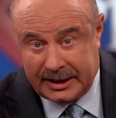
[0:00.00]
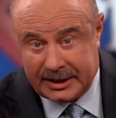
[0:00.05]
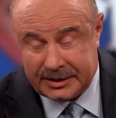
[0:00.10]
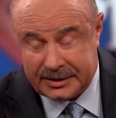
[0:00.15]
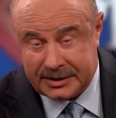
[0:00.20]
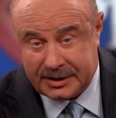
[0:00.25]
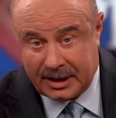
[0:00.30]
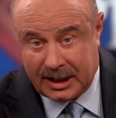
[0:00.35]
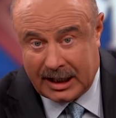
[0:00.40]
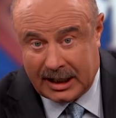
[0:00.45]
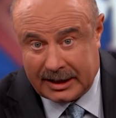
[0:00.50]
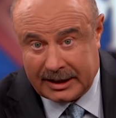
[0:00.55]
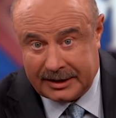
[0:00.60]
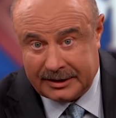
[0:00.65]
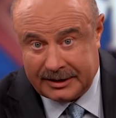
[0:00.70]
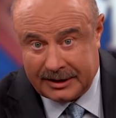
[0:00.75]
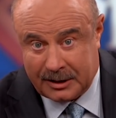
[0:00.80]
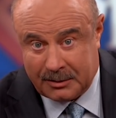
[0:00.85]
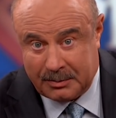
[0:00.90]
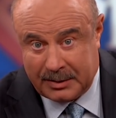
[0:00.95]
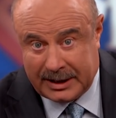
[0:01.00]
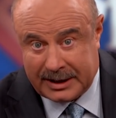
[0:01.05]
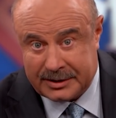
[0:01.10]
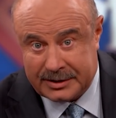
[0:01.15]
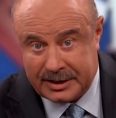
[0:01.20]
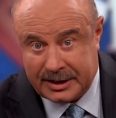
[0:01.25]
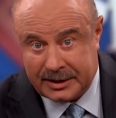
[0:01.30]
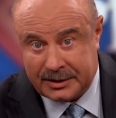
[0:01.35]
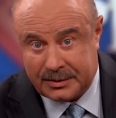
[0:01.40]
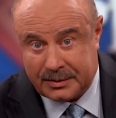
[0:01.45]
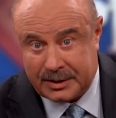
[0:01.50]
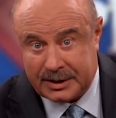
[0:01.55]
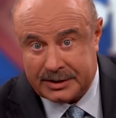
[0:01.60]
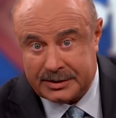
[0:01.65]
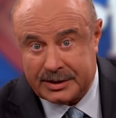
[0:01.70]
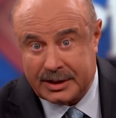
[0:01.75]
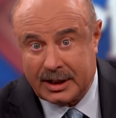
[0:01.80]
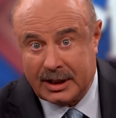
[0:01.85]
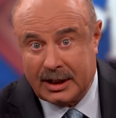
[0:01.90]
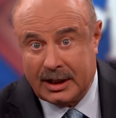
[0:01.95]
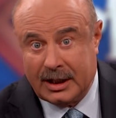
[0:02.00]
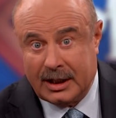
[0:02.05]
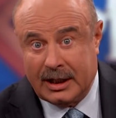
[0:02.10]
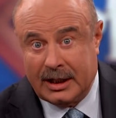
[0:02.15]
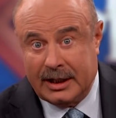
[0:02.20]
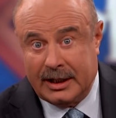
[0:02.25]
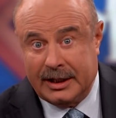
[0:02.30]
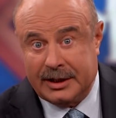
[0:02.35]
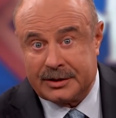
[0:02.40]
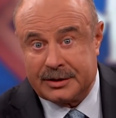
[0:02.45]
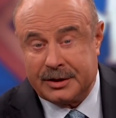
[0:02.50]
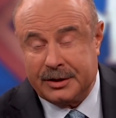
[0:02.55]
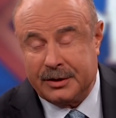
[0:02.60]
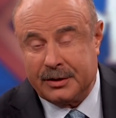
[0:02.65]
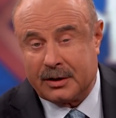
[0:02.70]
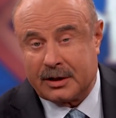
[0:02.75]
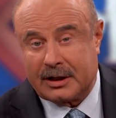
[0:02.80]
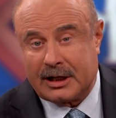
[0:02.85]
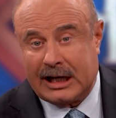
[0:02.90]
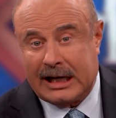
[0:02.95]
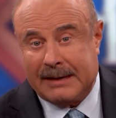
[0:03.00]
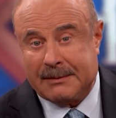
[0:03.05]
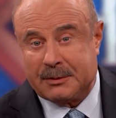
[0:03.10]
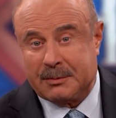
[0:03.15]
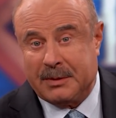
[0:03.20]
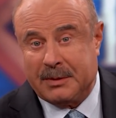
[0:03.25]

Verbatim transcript: is not in their best interest. His New York Times